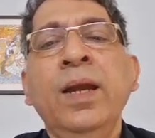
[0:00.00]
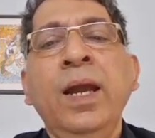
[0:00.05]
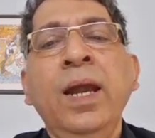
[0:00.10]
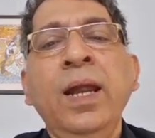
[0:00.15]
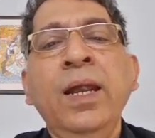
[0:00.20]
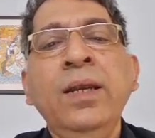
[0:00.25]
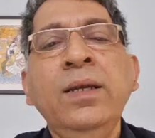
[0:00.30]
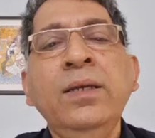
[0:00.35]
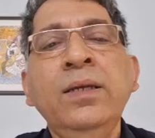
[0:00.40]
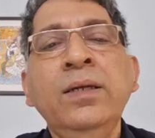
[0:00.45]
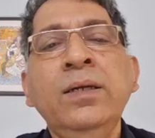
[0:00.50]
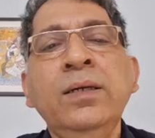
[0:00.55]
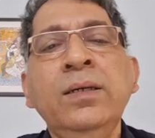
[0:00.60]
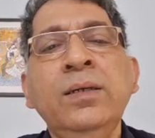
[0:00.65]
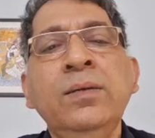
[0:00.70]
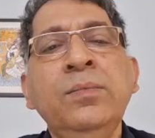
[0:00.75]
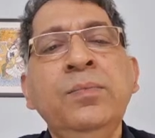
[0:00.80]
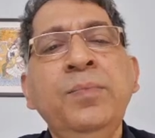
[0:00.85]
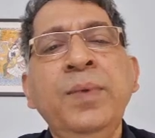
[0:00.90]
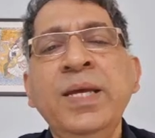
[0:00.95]
And
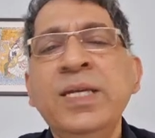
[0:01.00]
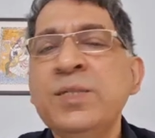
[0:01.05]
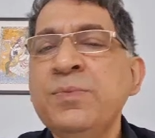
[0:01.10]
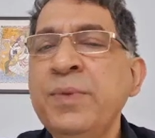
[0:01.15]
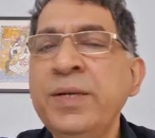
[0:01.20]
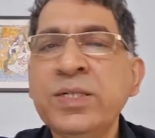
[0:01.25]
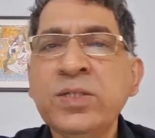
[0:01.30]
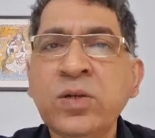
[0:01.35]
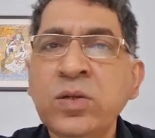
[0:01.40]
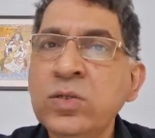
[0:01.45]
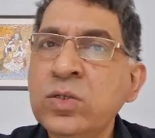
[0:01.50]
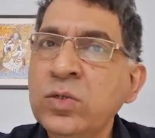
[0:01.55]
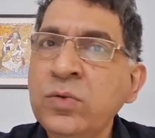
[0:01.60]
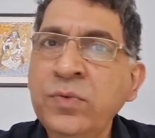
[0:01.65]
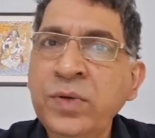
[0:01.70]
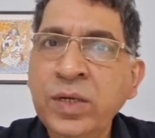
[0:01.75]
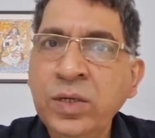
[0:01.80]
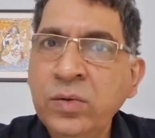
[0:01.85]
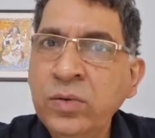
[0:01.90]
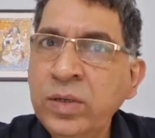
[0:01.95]
placements also,
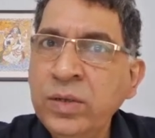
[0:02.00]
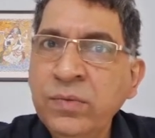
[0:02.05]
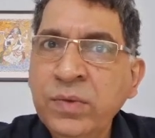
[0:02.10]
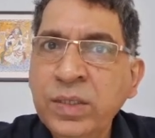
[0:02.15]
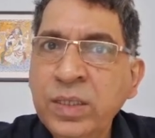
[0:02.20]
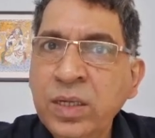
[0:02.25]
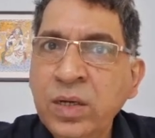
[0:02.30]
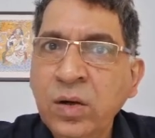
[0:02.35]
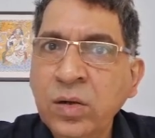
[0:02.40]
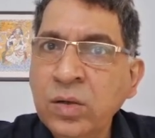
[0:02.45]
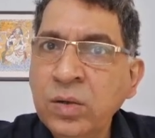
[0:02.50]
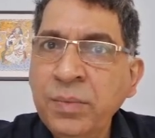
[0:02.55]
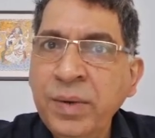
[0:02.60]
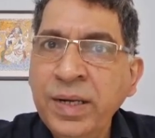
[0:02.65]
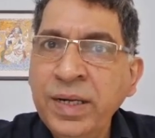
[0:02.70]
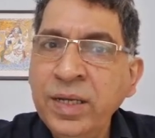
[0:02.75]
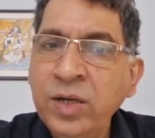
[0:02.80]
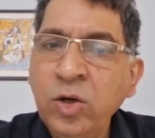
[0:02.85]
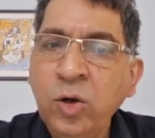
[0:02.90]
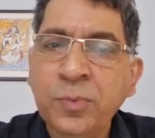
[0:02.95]
we are going with the
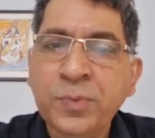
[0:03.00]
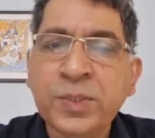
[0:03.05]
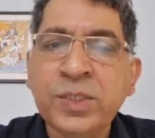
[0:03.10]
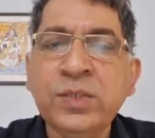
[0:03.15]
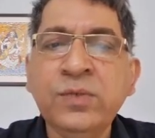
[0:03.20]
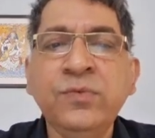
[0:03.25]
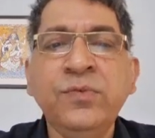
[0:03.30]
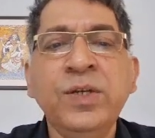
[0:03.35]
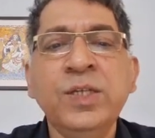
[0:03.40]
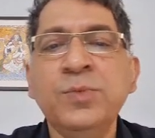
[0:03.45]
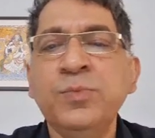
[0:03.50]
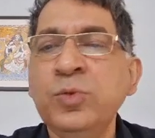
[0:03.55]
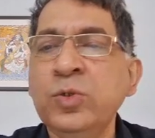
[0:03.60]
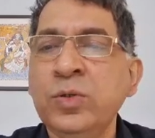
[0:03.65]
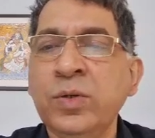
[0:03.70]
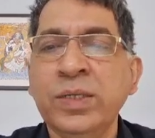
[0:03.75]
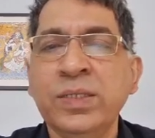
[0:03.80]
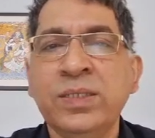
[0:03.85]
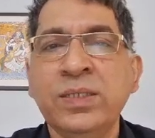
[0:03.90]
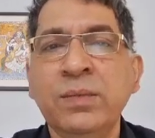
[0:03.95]
automatic option.
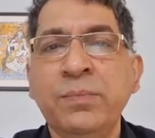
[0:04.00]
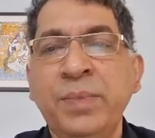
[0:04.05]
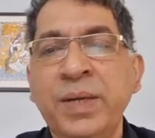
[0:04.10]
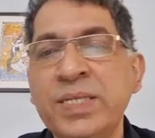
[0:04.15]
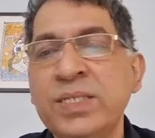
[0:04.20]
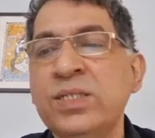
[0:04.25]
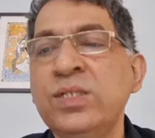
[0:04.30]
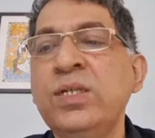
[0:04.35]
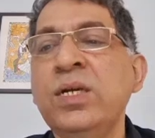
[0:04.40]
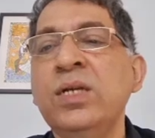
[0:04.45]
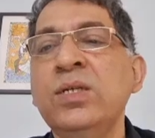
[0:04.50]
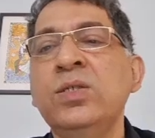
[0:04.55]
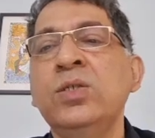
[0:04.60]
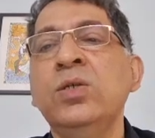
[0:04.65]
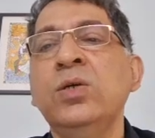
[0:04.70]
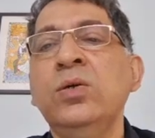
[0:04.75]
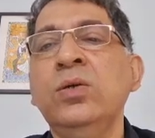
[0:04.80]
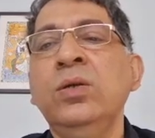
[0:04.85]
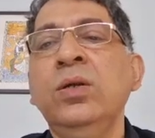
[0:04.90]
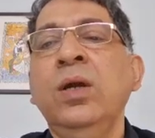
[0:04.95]
Facebook is the best judge
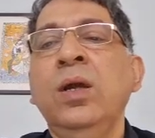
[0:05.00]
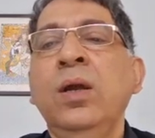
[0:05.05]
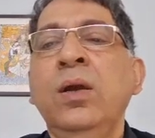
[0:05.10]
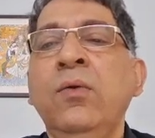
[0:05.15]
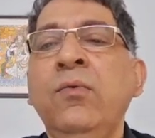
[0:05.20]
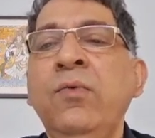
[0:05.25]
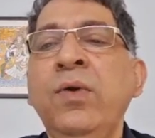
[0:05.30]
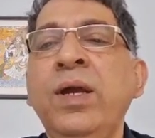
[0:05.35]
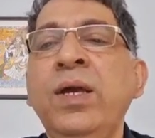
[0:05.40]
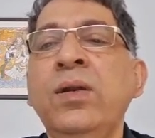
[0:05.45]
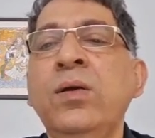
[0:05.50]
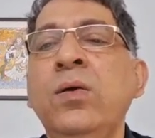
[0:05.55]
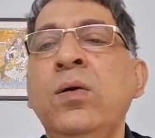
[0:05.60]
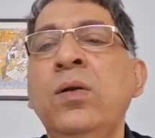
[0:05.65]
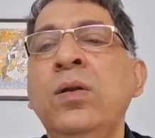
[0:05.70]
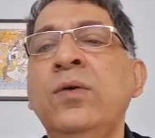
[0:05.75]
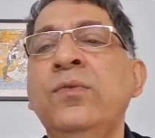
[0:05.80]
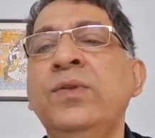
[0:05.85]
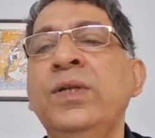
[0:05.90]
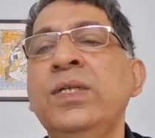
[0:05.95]
on where
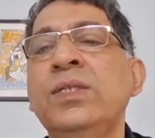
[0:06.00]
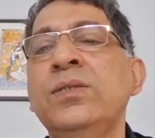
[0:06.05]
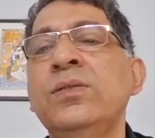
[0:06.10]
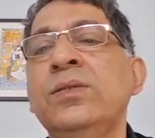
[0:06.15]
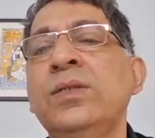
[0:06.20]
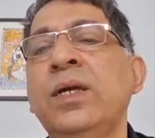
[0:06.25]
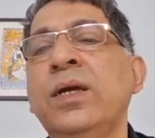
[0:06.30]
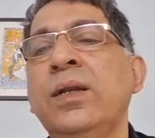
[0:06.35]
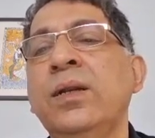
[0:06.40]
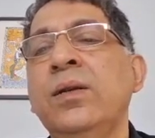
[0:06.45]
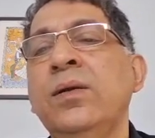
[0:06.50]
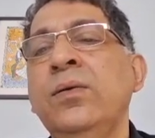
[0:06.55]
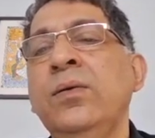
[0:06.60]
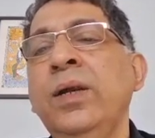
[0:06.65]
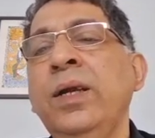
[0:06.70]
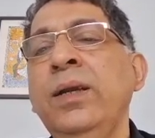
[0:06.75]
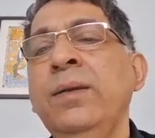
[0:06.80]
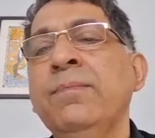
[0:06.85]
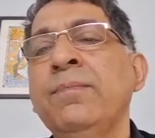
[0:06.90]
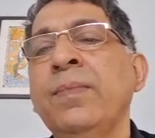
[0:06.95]
all of these is there,
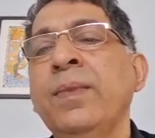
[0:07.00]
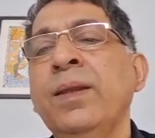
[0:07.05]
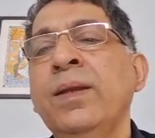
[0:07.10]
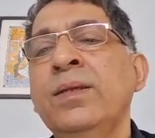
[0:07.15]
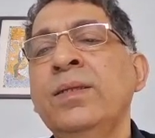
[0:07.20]
right?